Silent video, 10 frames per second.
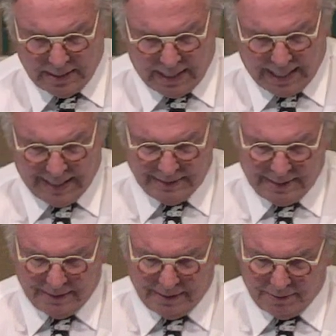And
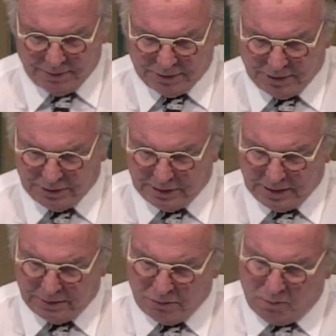then there's this
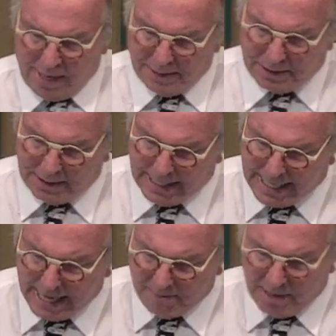situation that
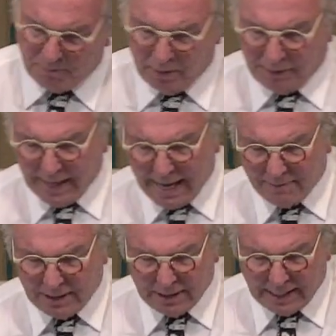came up with the
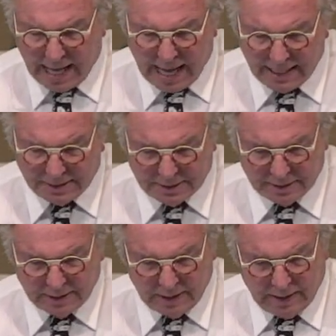
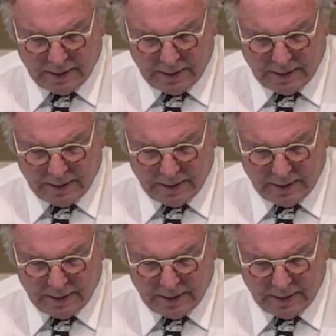Amalekites